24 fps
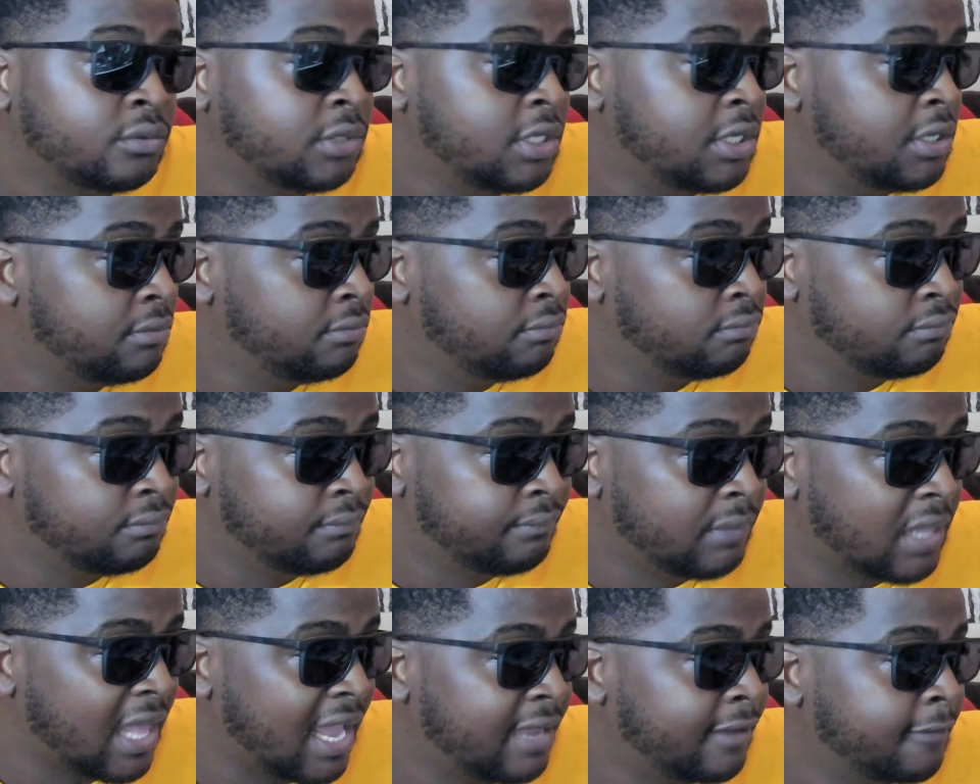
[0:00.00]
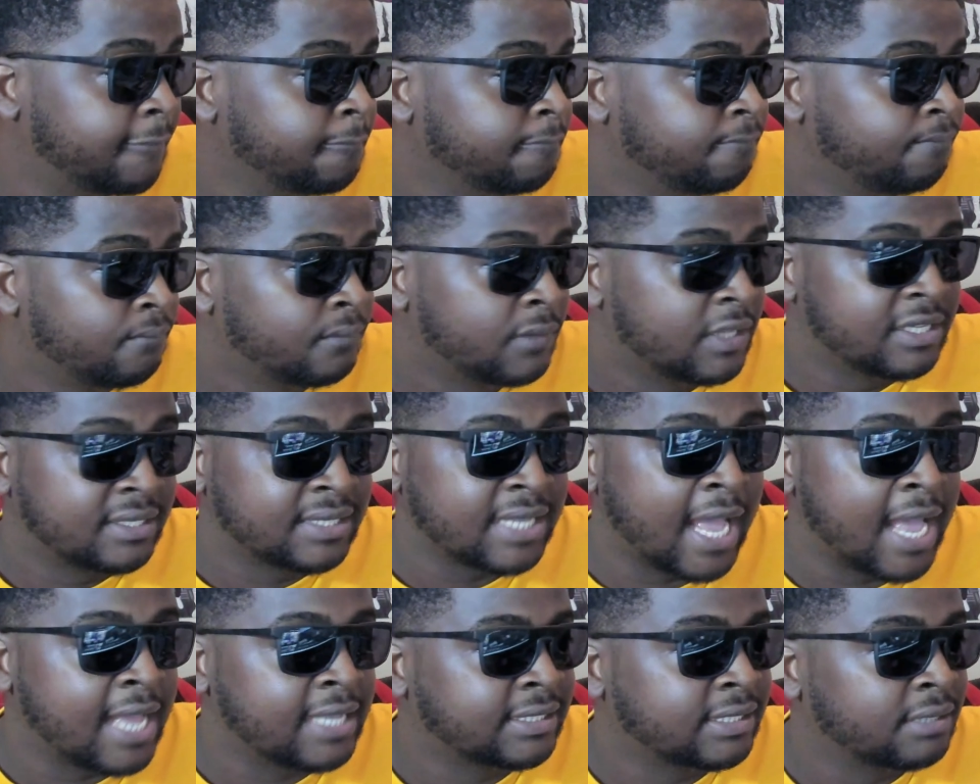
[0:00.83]
He, like,
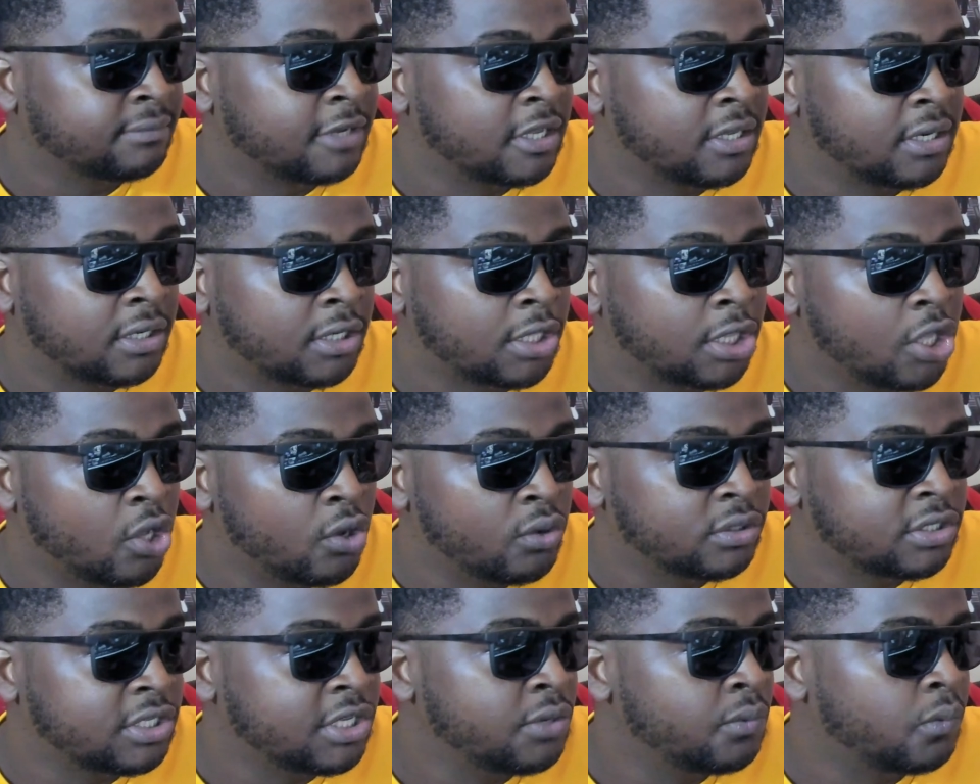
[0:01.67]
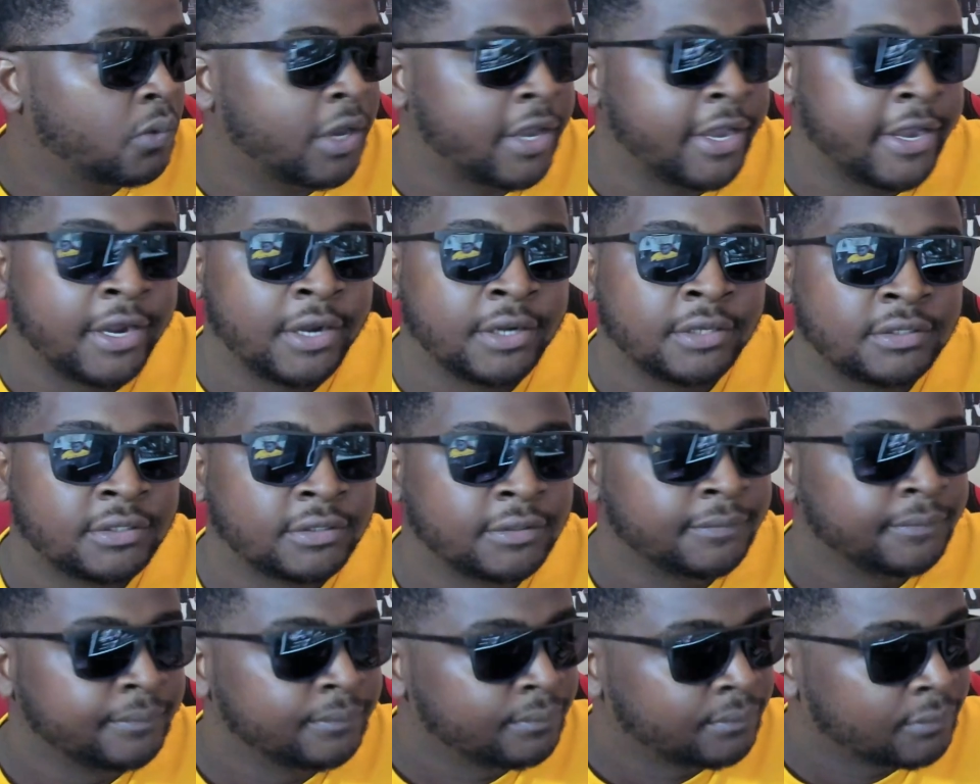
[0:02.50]
designed some of the clothes he wears.
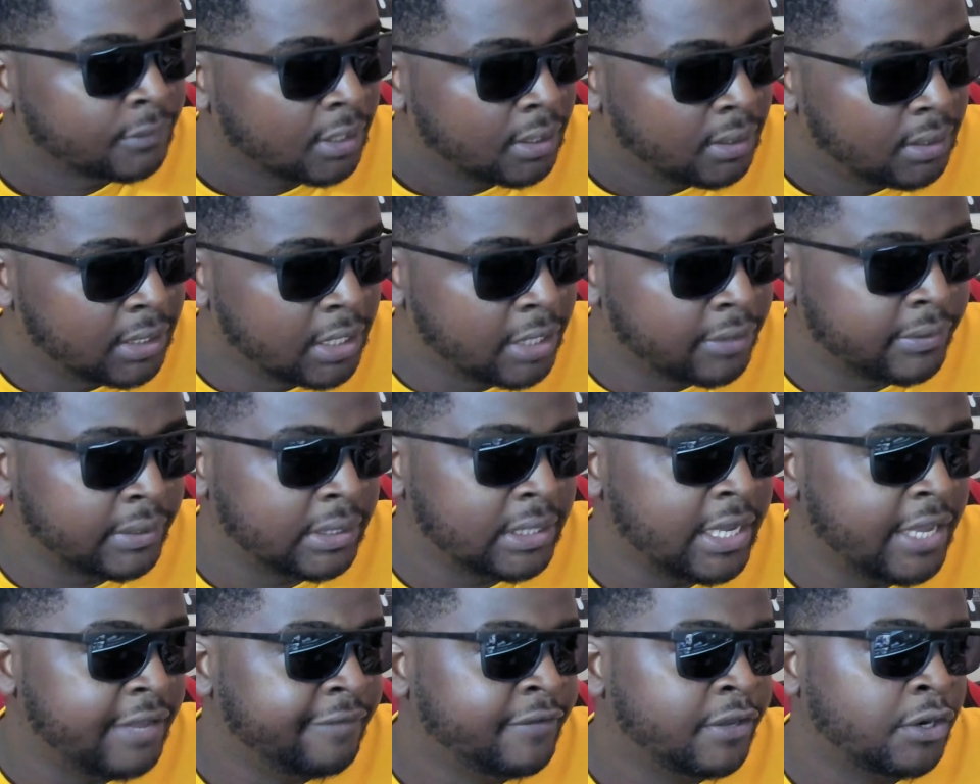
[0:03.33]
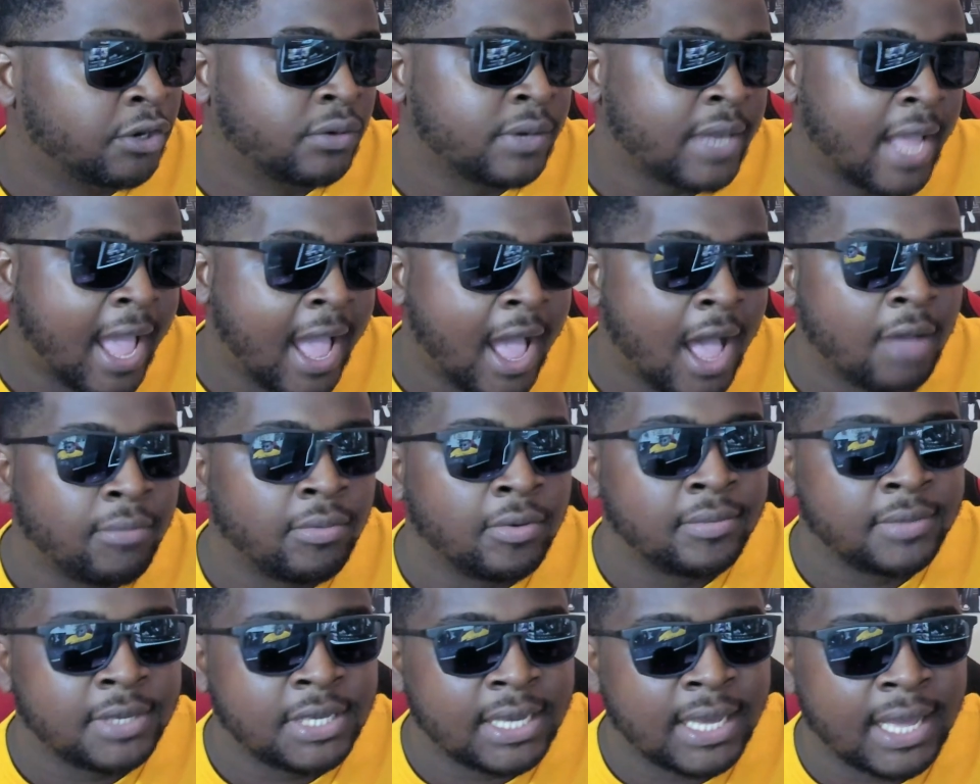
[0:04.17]
Literally, even on the
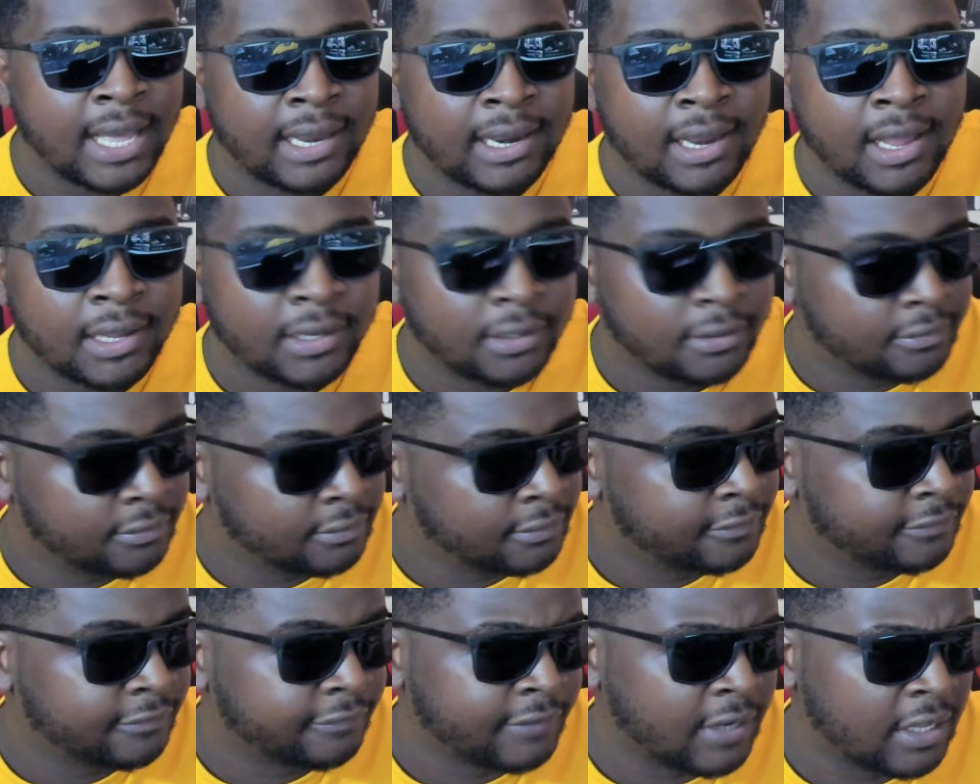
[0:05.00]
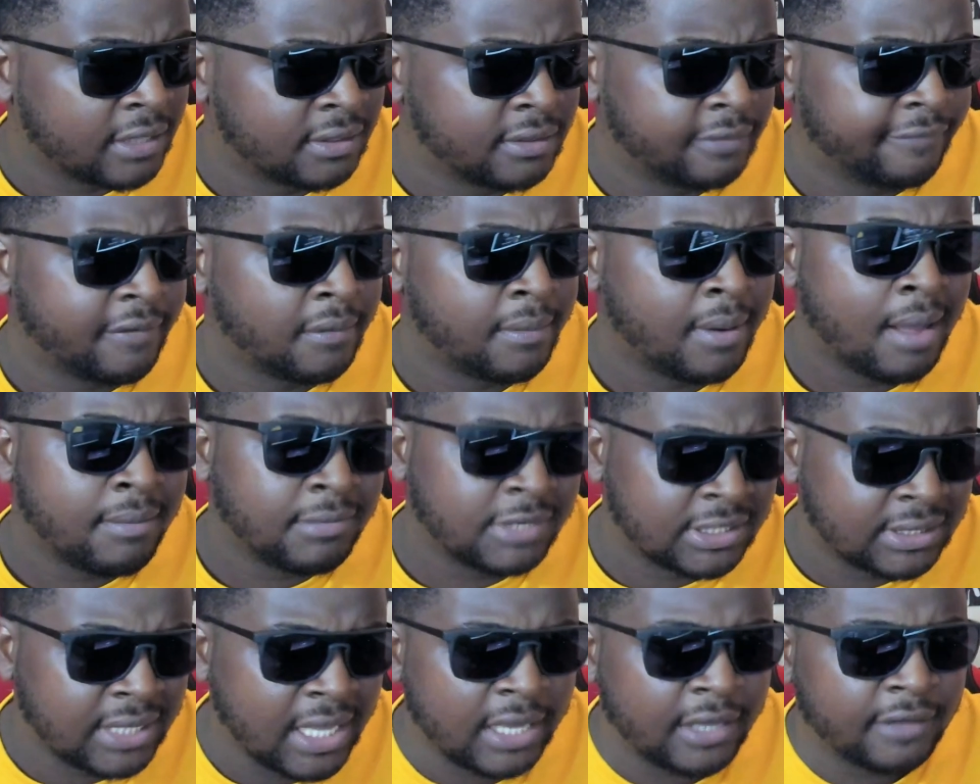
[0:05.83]
album, he got, like, if I'm not
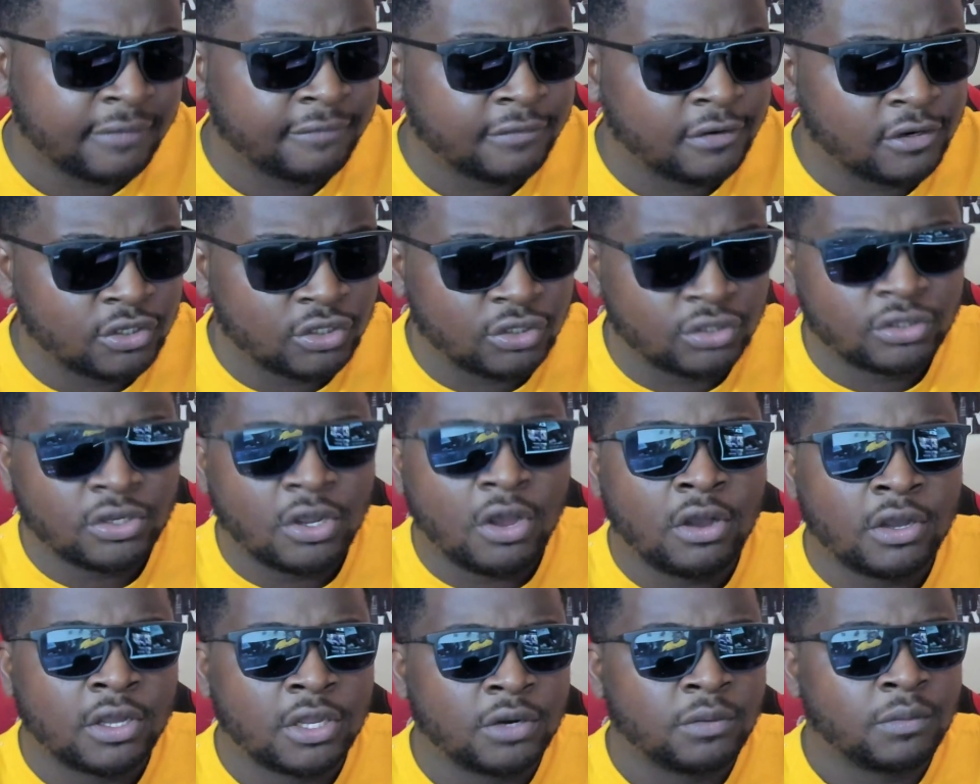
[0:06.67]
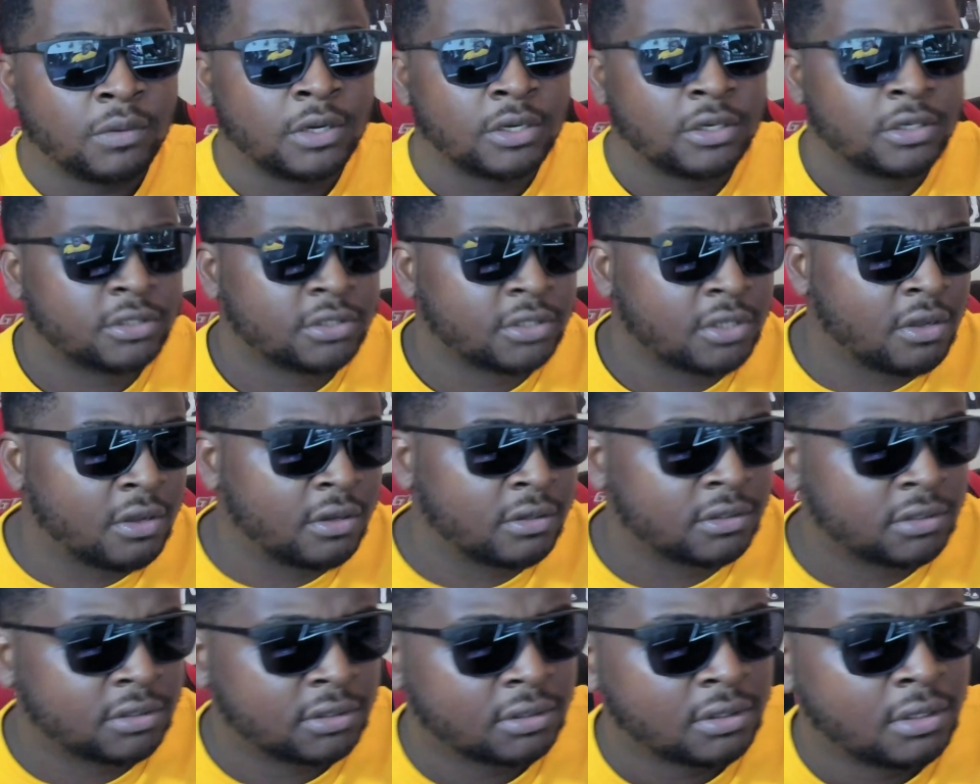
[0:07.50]
mistaken, Virgil talking to one of the
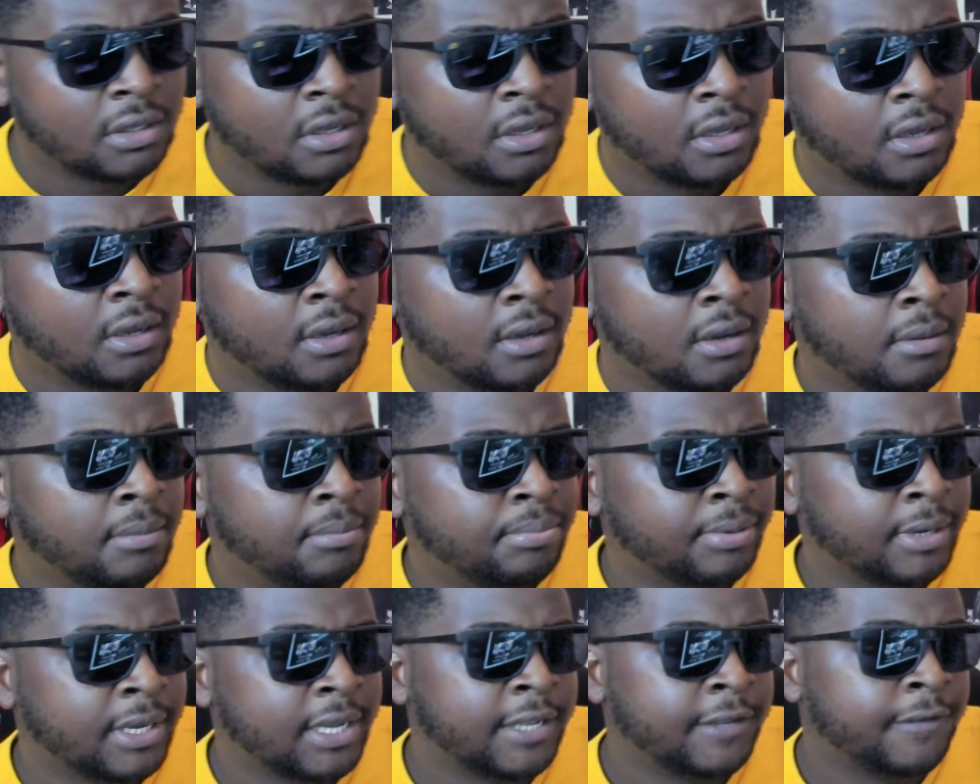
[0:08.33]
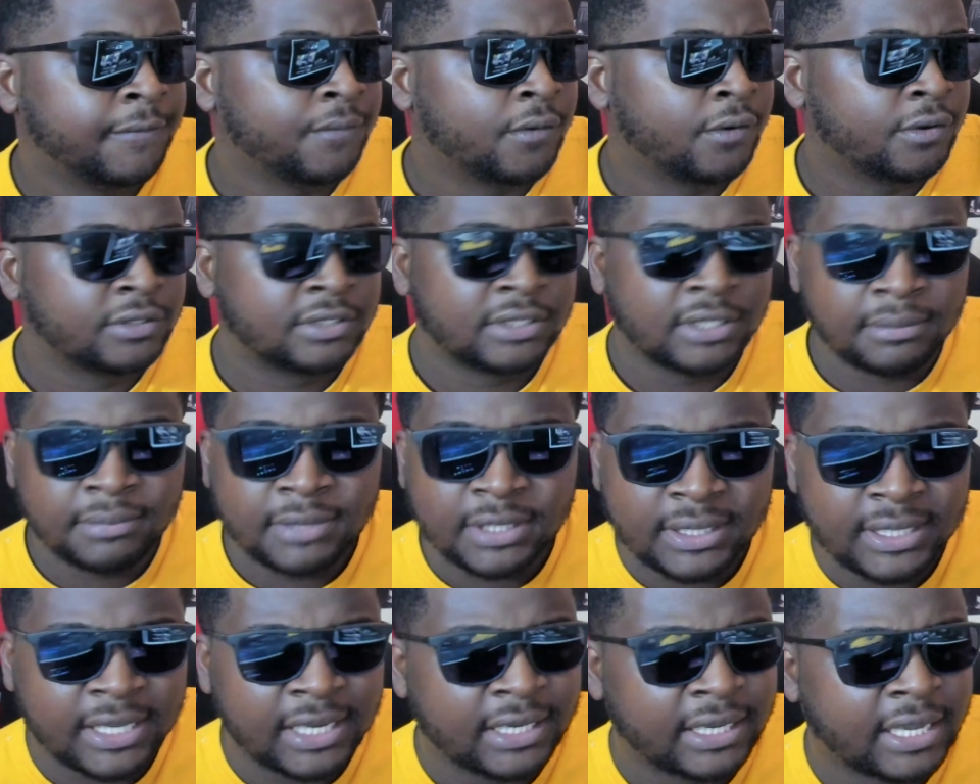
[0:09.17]
songs. But, or
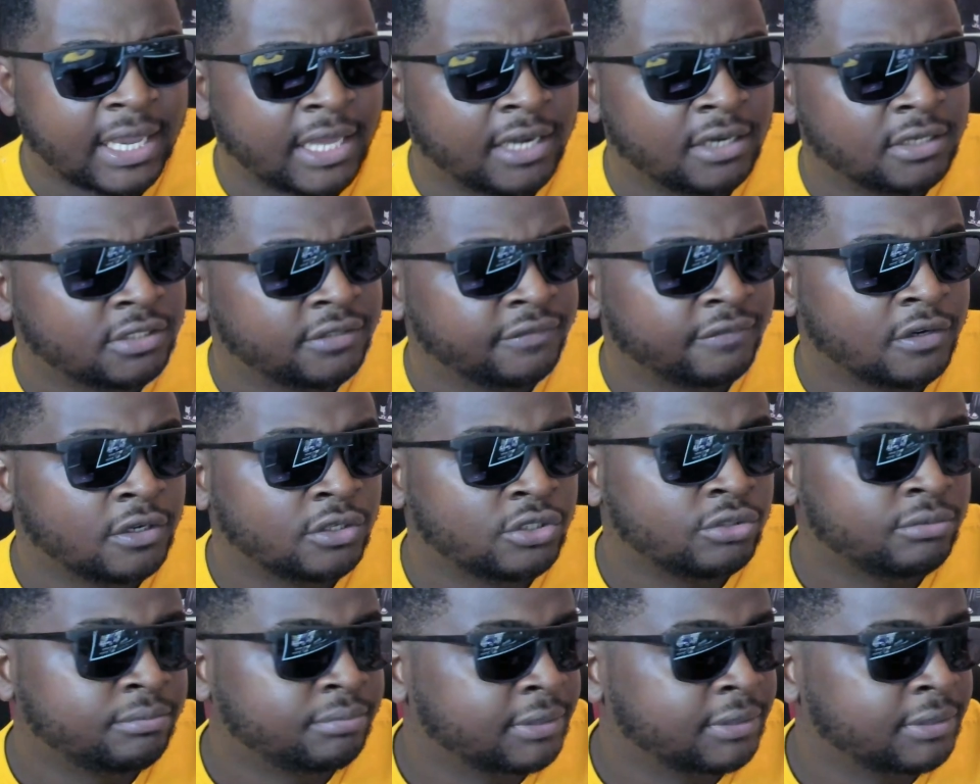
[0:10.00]
something dedicated to Virgil.